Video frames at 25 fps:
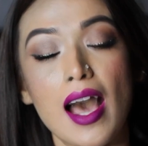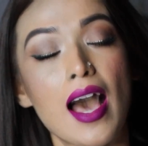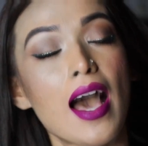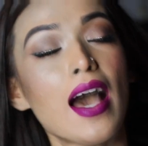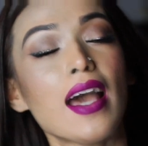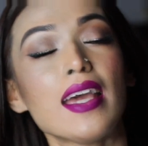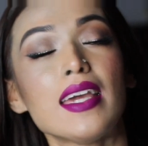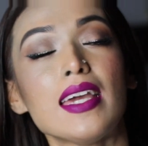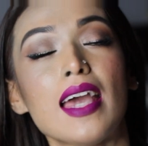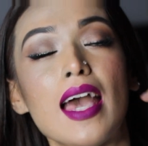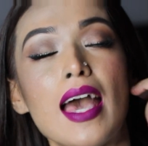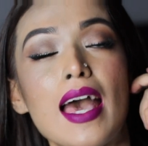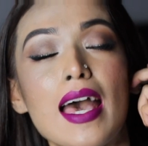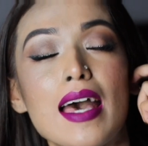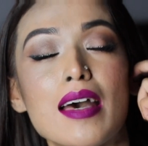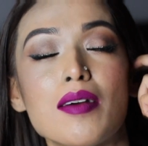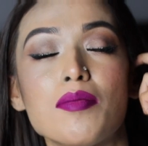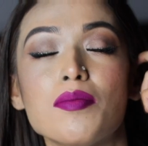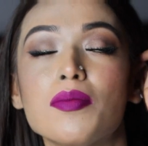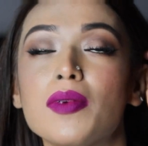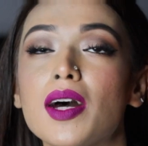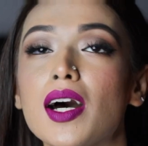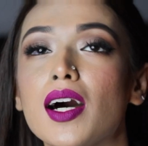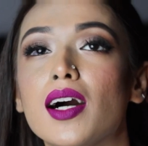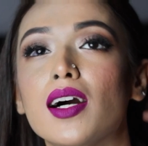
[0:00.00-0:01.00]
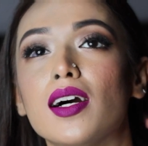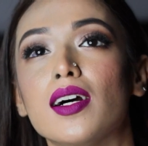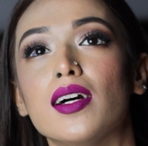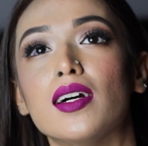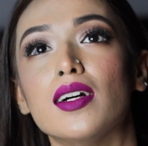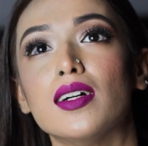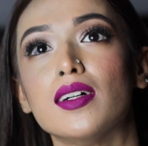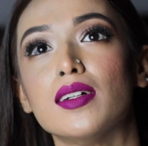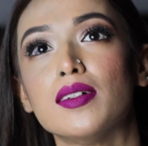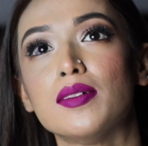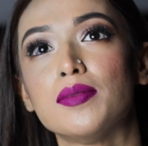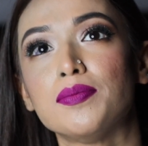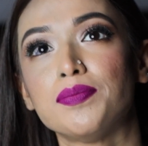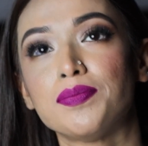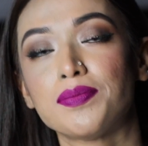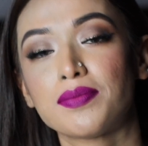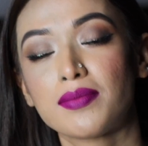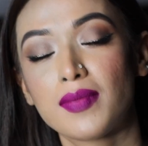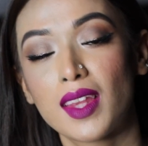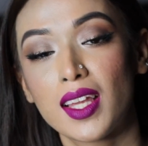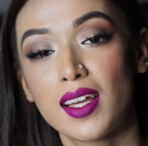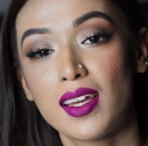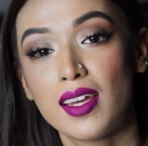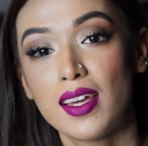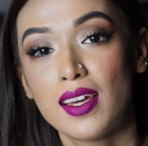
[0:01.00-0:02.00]
I am a
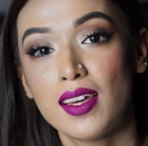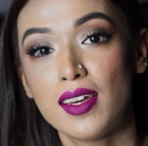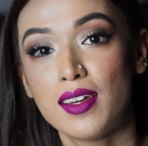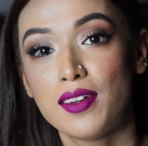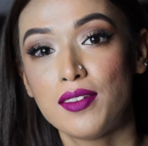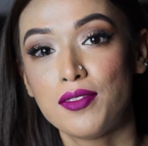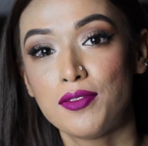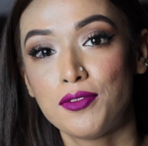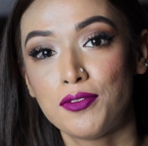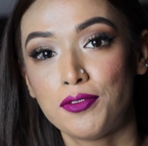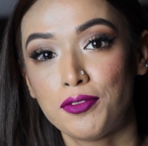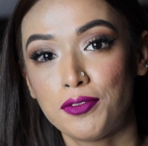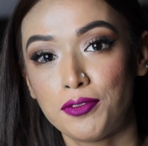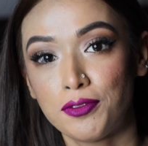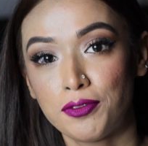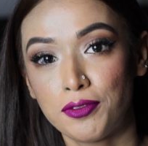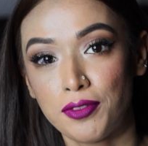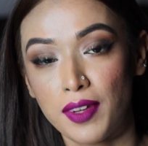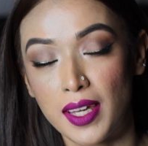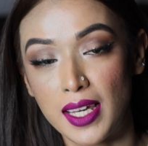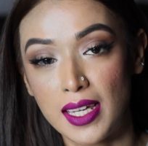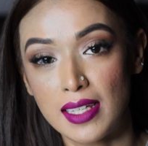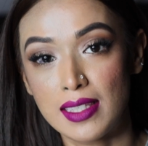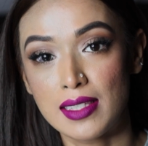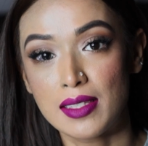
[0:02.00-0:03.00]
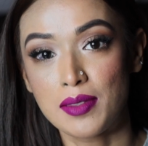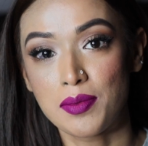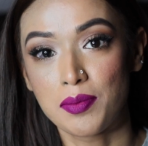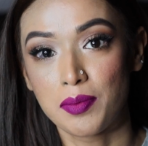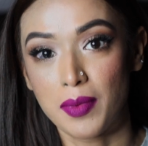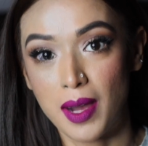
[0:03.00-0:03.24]
face